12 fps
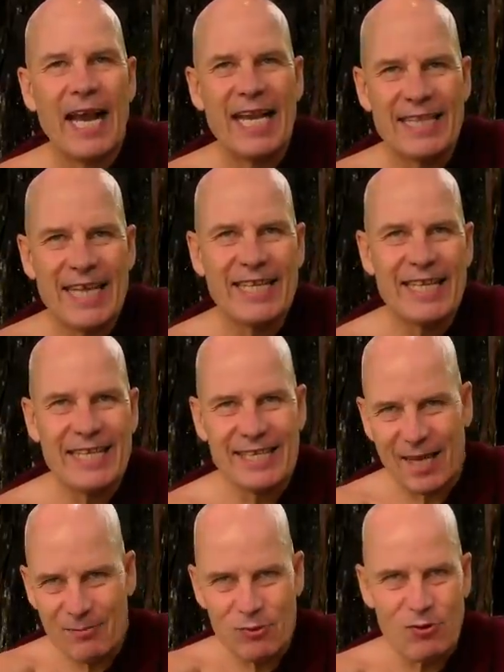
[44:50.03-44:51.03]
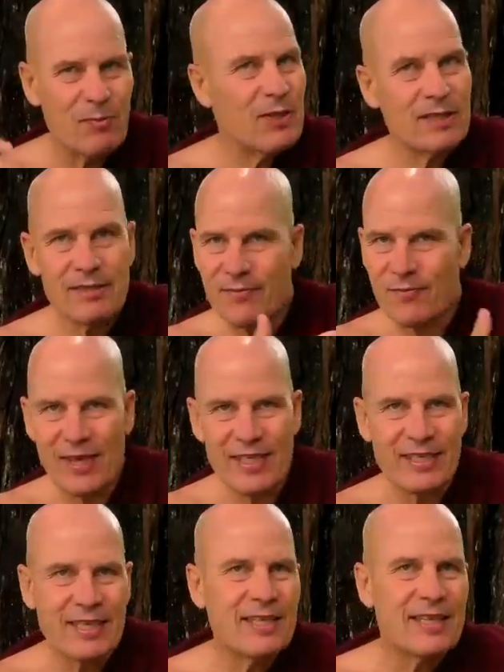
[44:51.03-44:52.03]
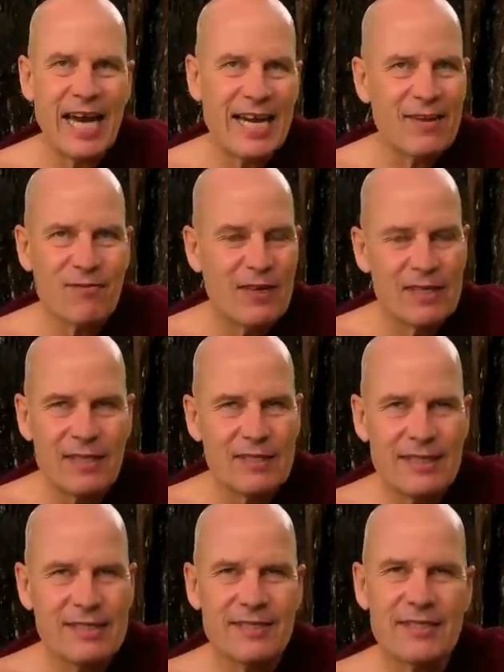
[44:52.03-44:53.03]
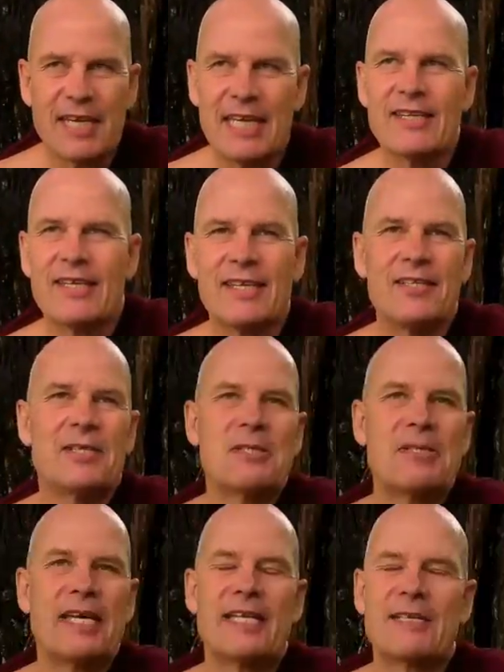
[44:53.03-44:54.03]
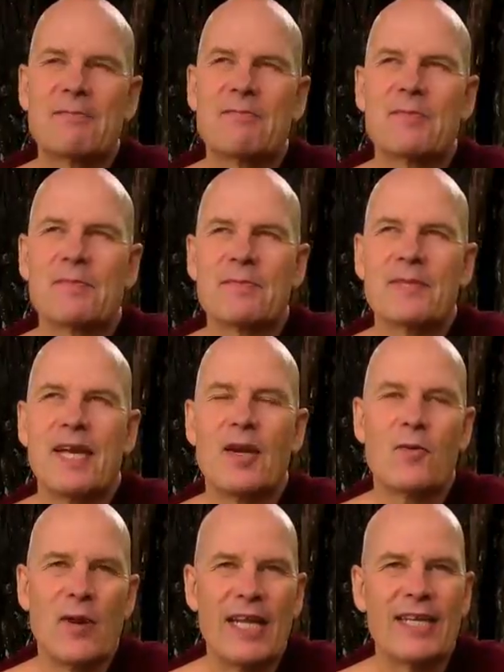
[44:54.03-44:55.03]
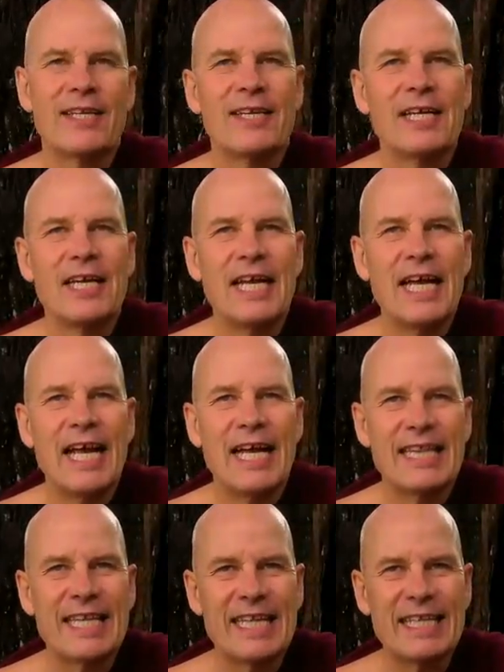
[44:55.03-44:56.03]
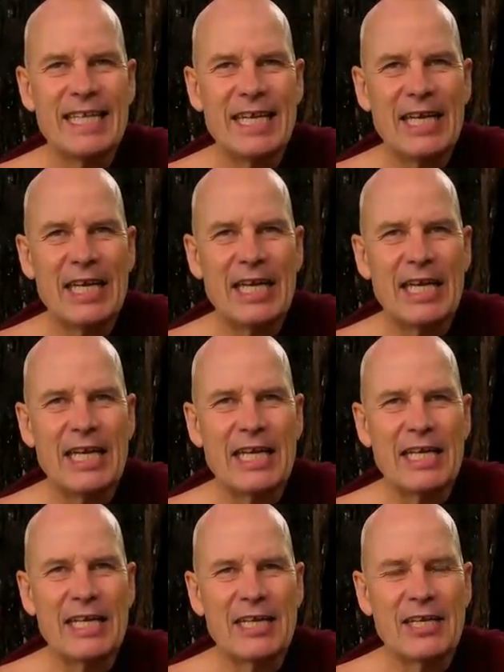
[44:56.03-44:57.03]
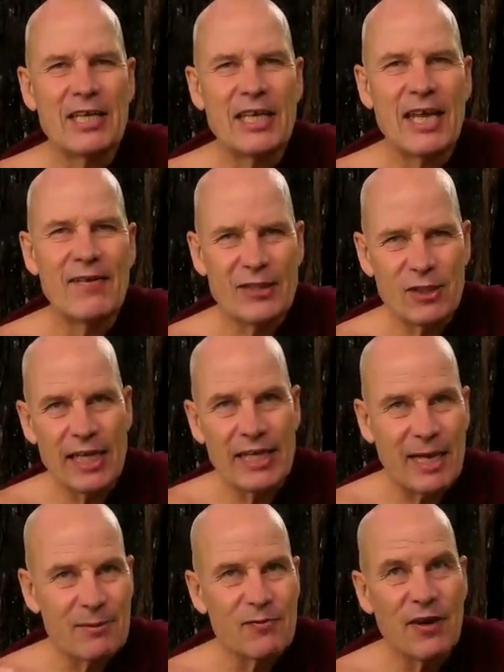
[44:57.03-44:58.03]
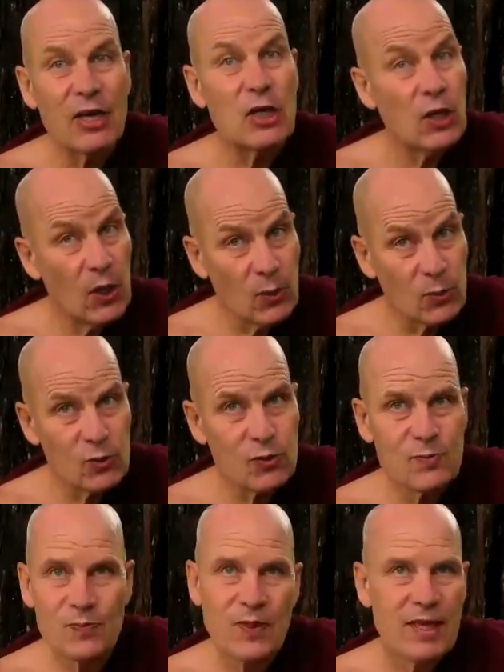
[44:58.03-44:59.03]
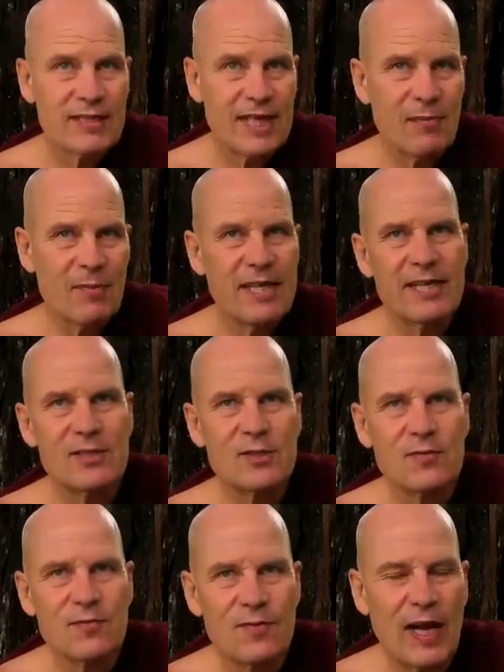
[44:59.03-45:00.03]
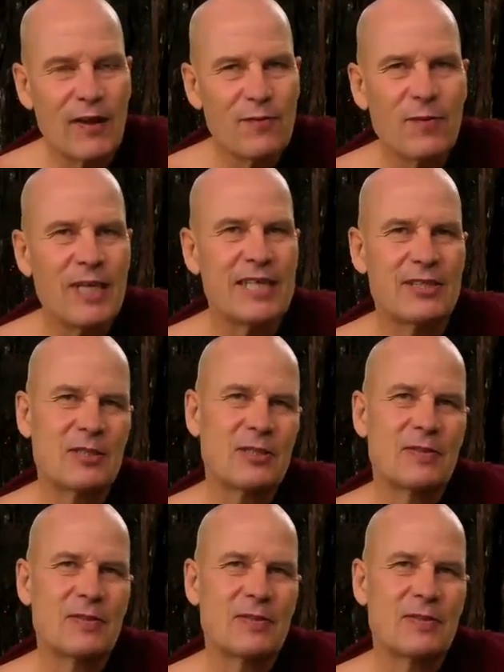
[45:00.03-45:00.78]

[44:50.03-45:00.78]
And then it comes something, the Arab friend, he didn't say anything, he just sat and waited. And then eventually it comes very close, 10 meters, 5 meters.